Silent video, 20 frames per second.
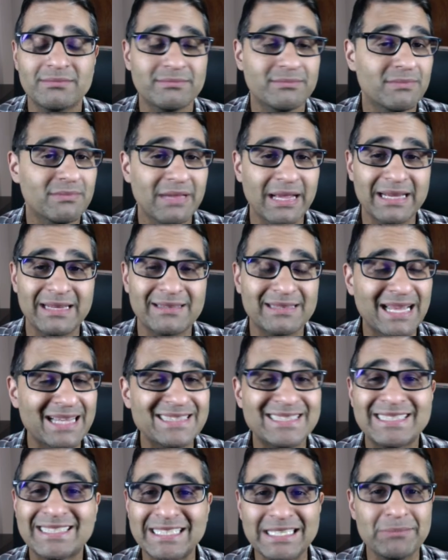Like, that's
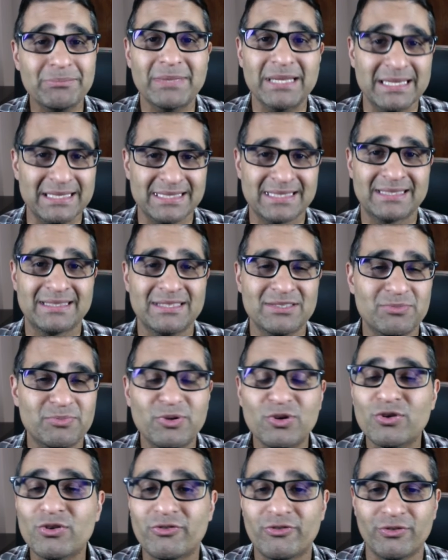seamless. It's
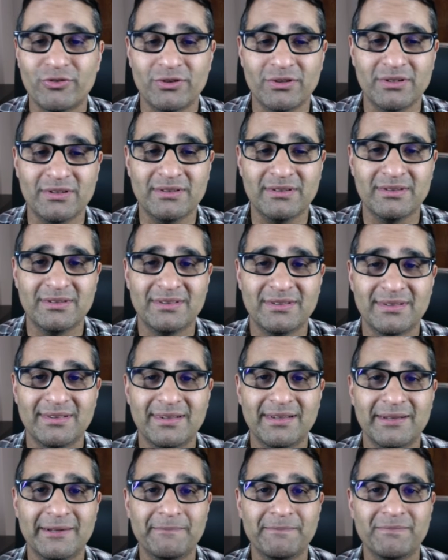beautiful.
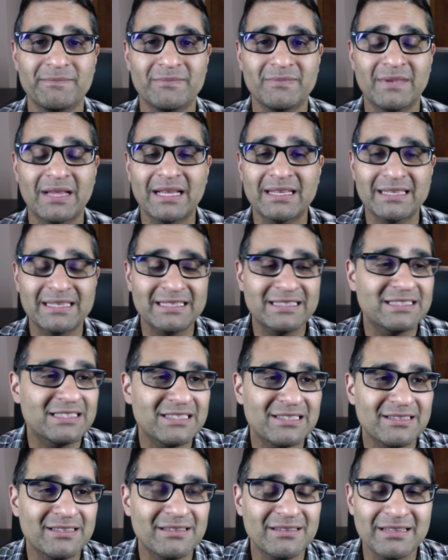
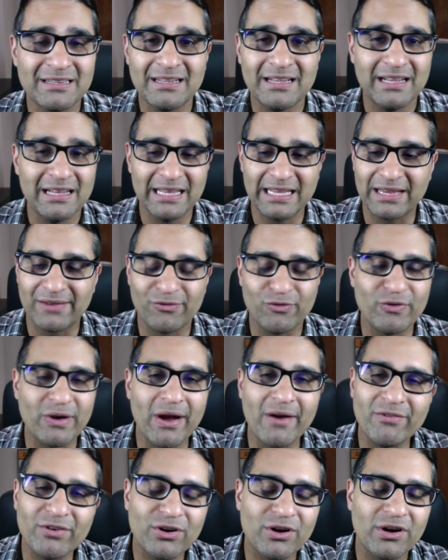Like, if you've
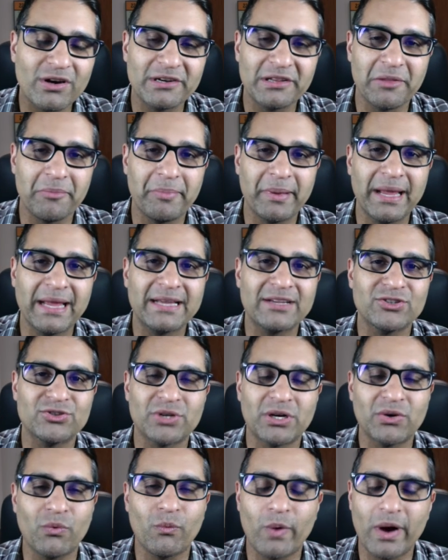ever gone to the bank and
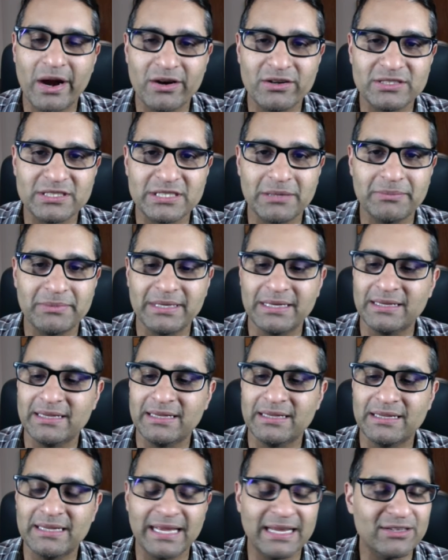tried to wire something,
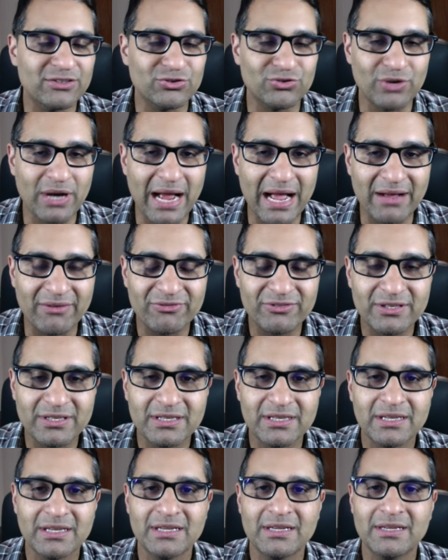get a draft,
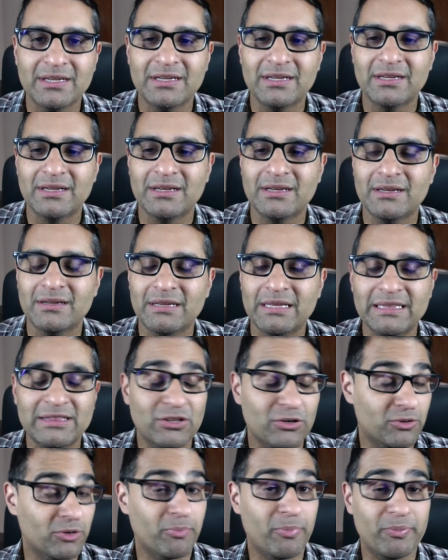
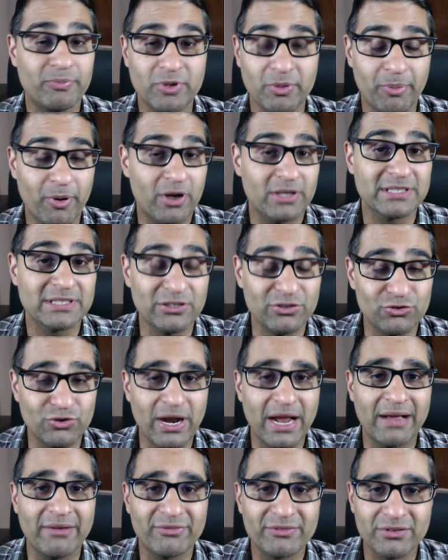deposit a
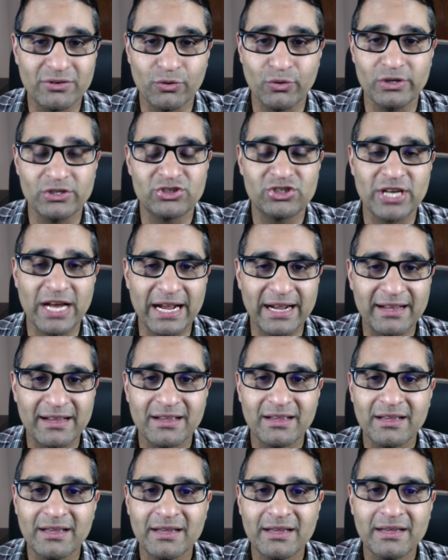draft or a check,
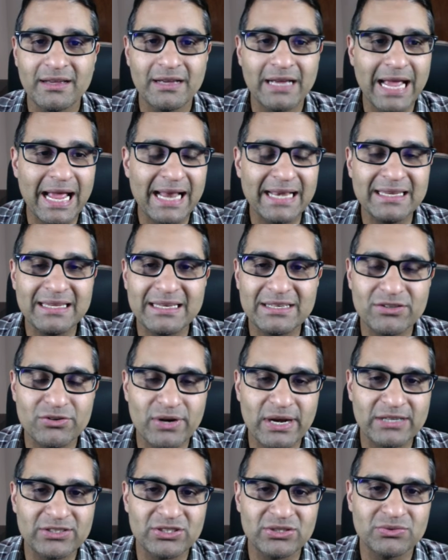any
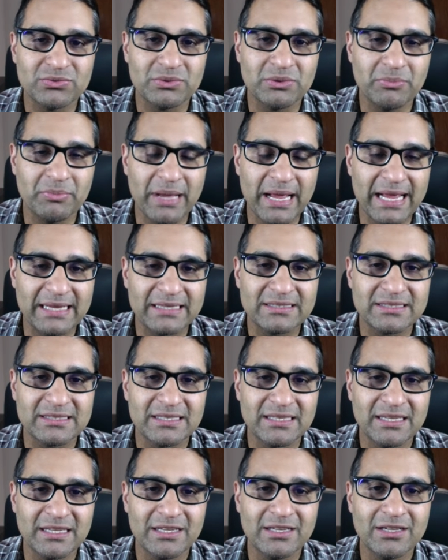interactions with the banks,
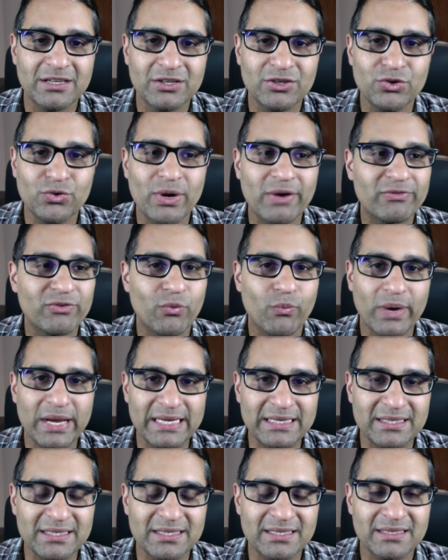you have to wait.